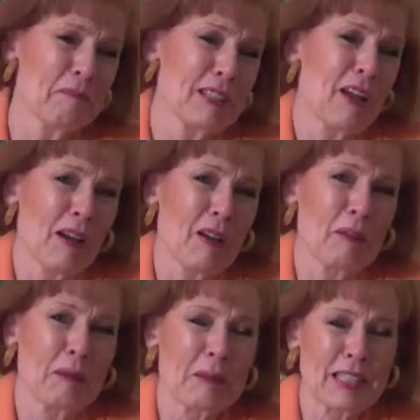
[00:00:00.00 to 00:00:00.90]
of mis-
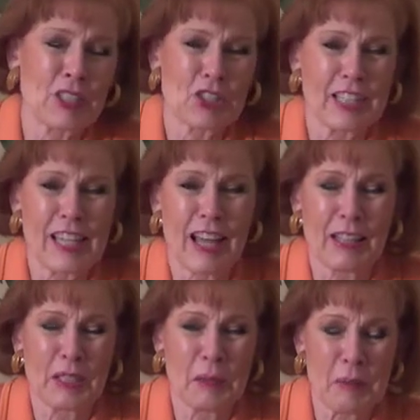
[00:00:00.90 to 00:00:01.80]
call me
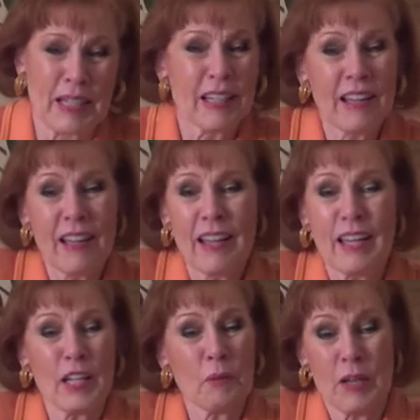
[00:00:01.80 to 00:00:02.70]
miscongeniality, but
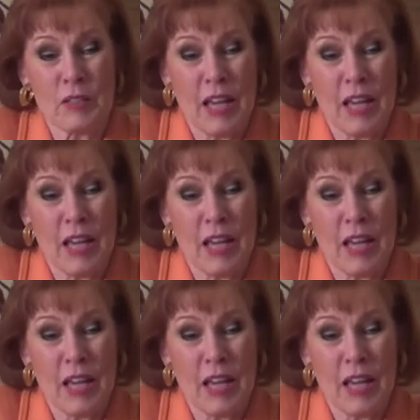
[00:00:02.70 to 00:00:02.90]
anyway.